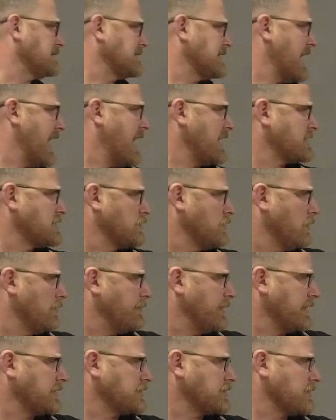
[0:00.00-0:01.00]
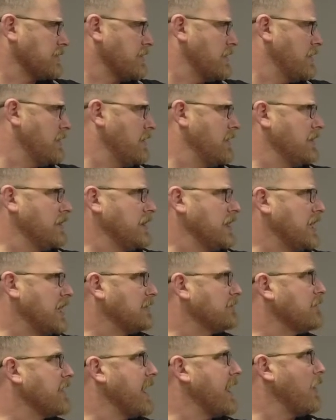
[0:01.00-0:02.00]
an actual picture
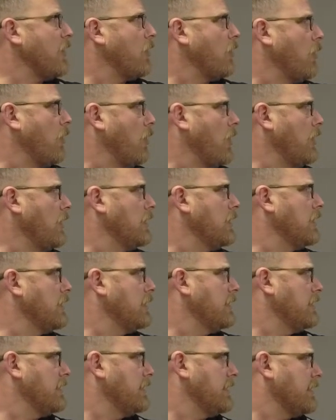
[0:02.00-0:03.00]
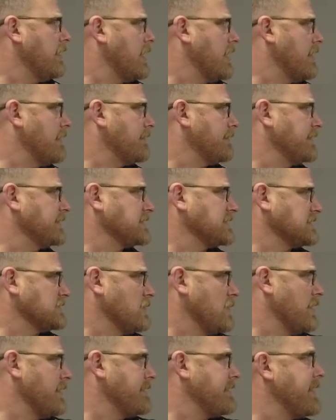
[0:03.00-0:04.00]
of that hole. This is
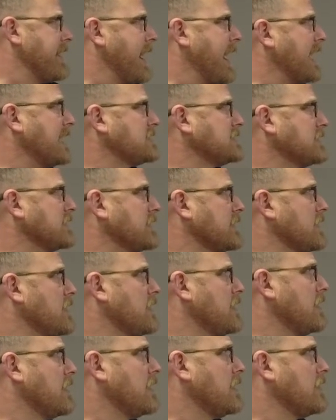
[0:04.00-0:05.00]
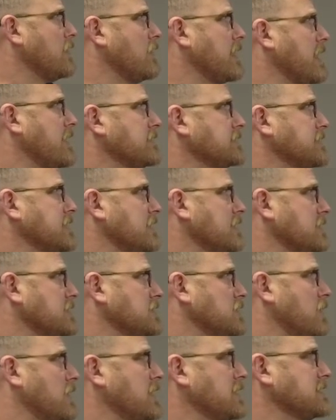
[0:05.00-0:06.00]
one I took when I was there,
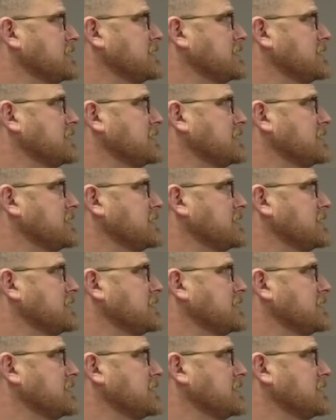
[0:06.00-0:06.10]
as well as